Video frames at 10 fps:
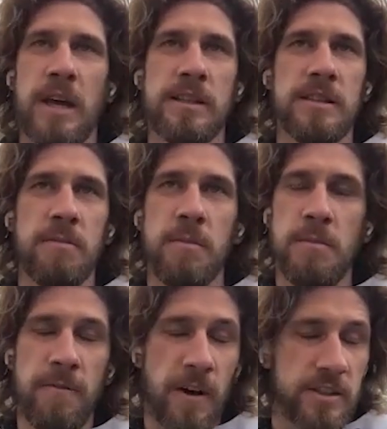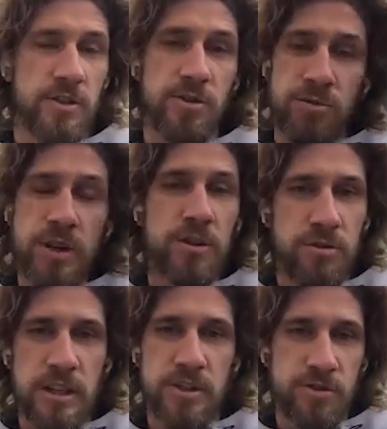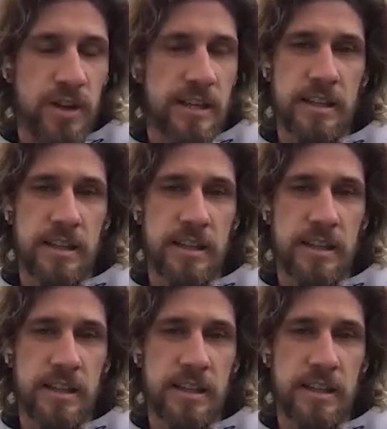and my father is really, really strict.